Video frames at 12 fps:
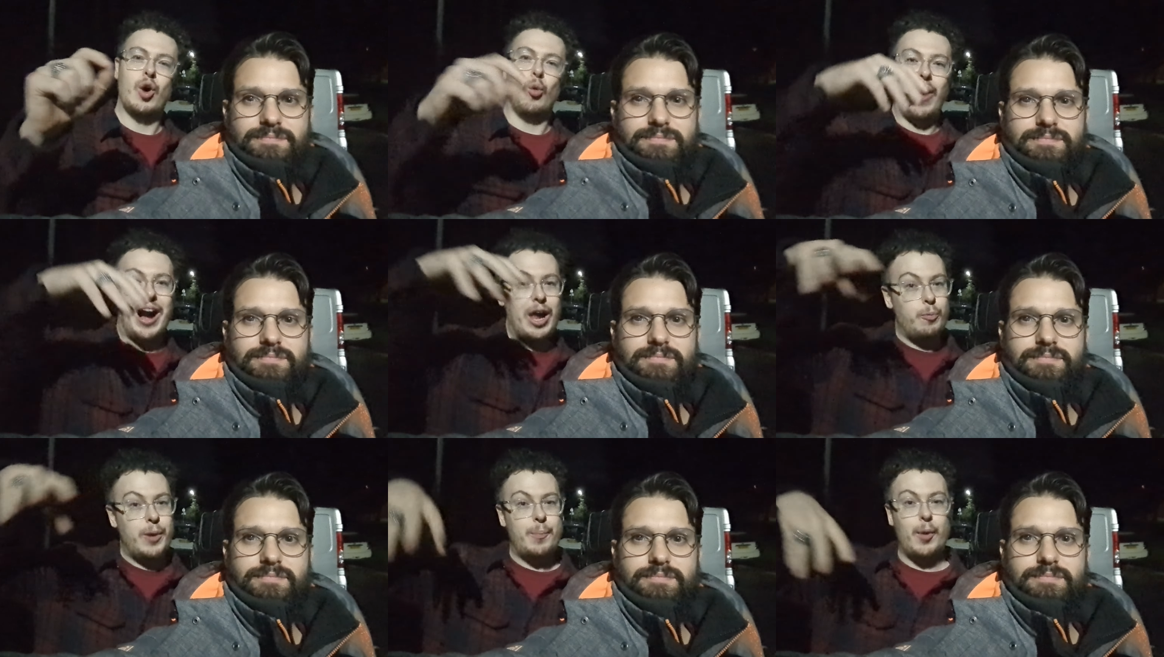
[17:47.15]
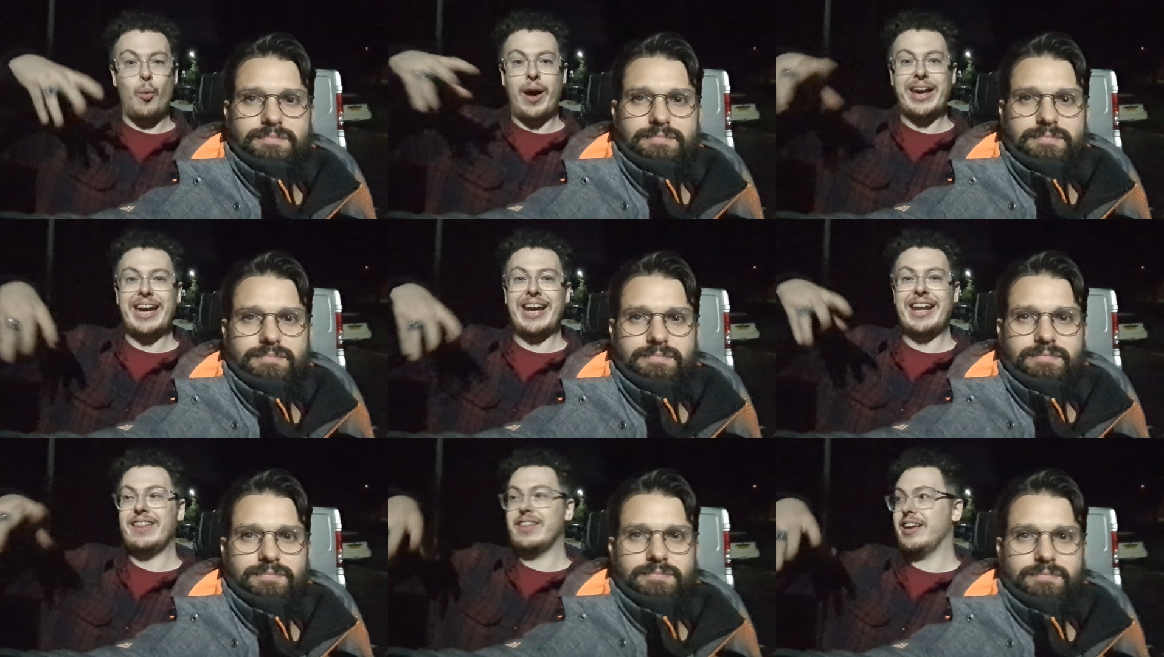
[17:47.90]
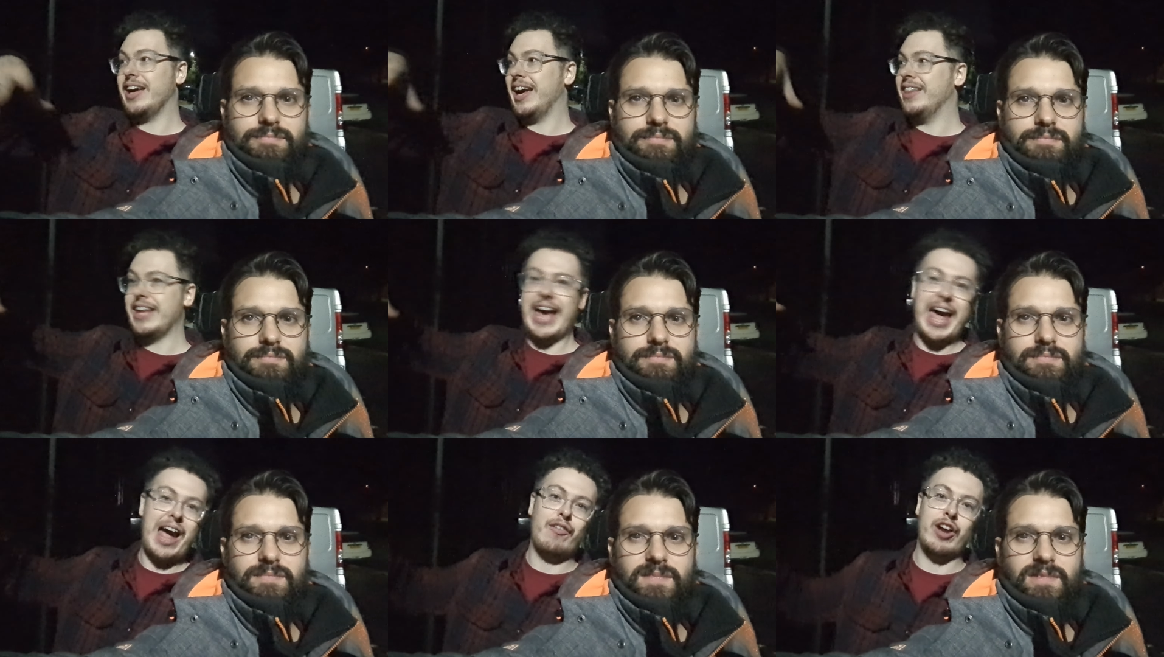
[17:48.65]
Speaker 1: While people are waiting in the in
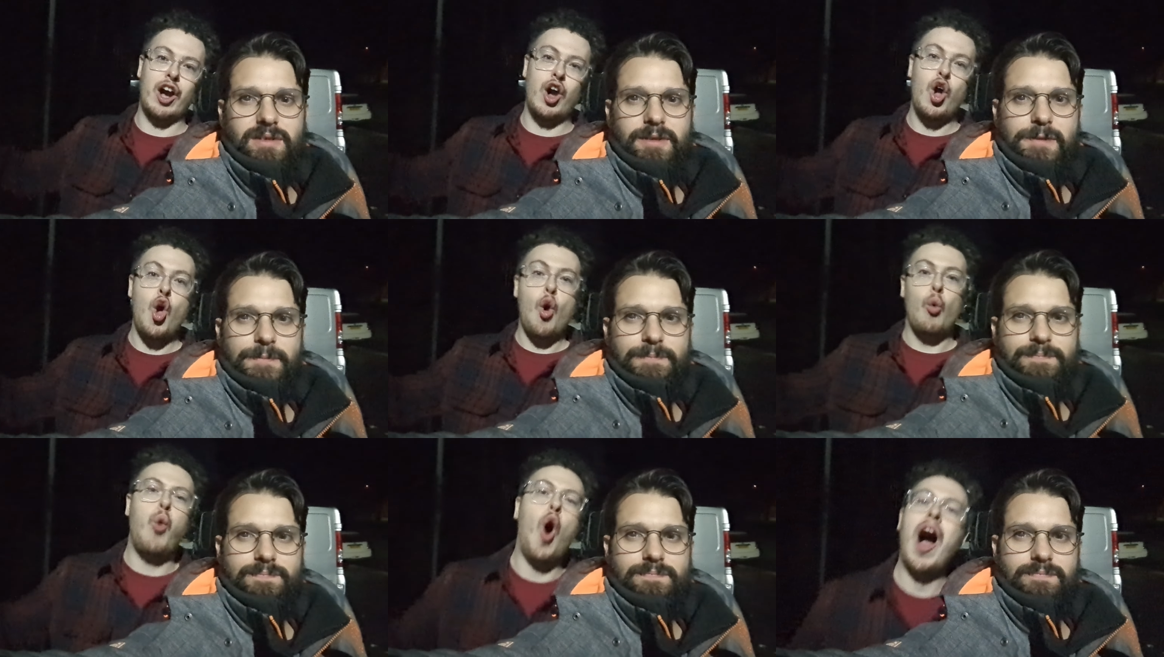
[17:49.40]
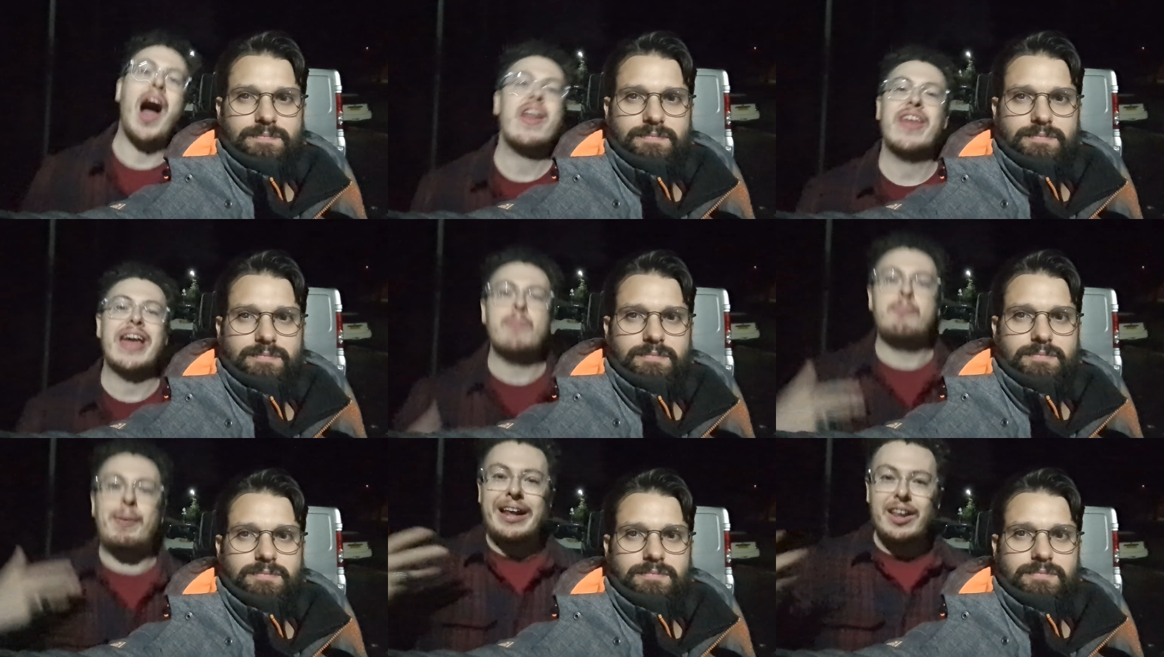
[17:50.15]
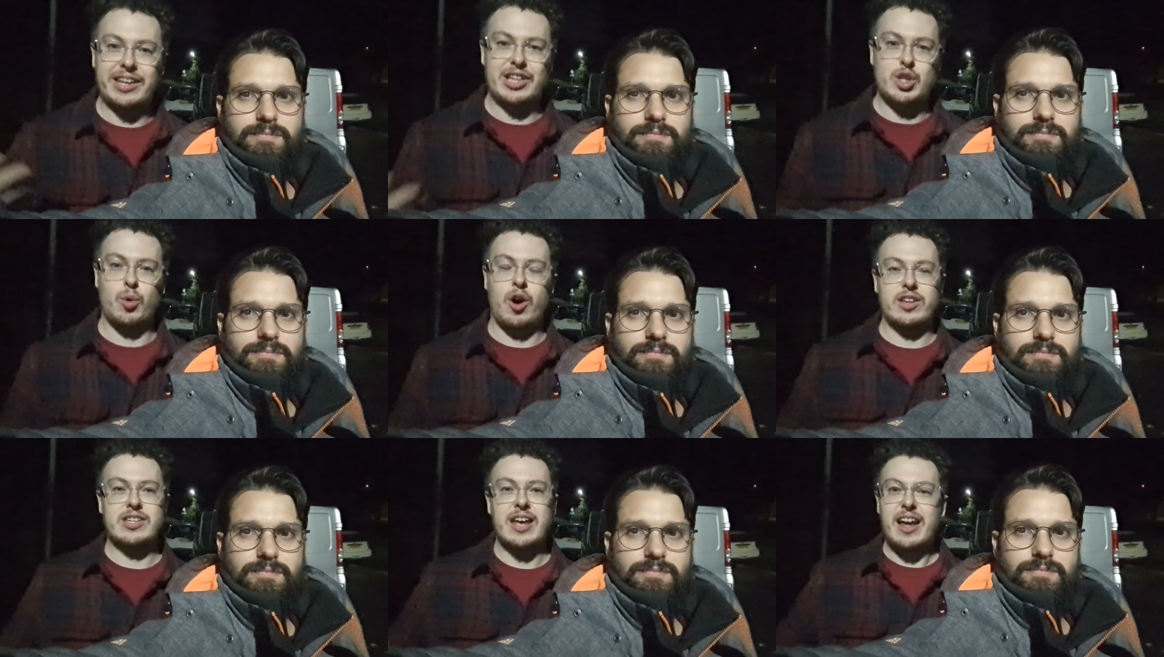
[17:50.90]
the area, what are they building
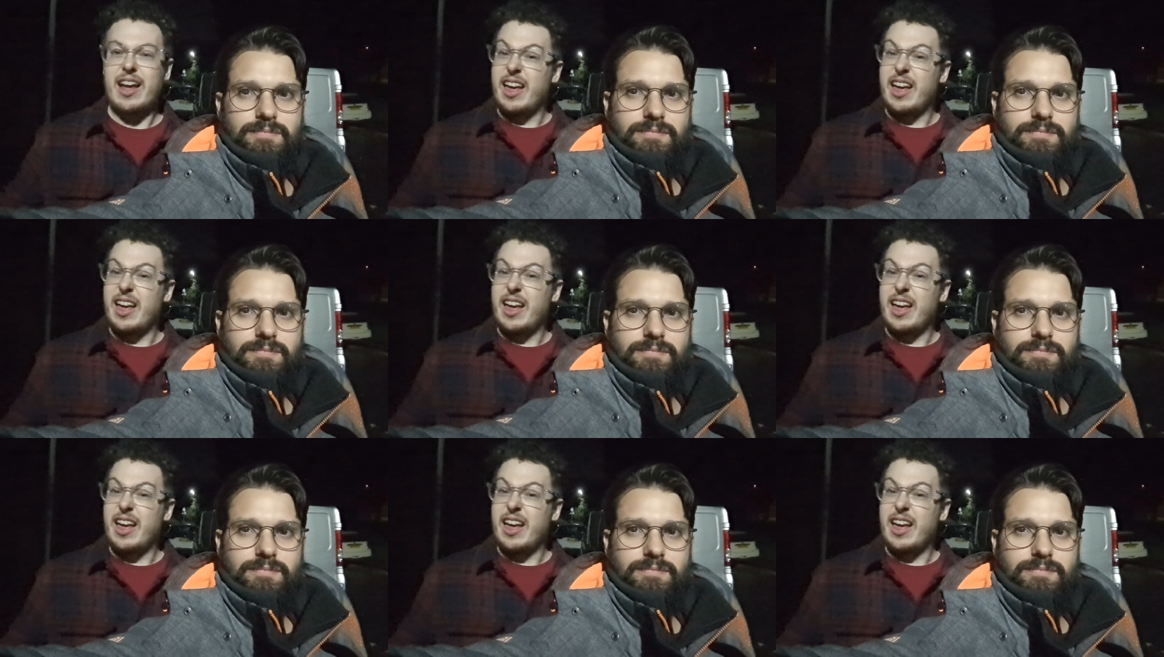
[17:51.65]
towards?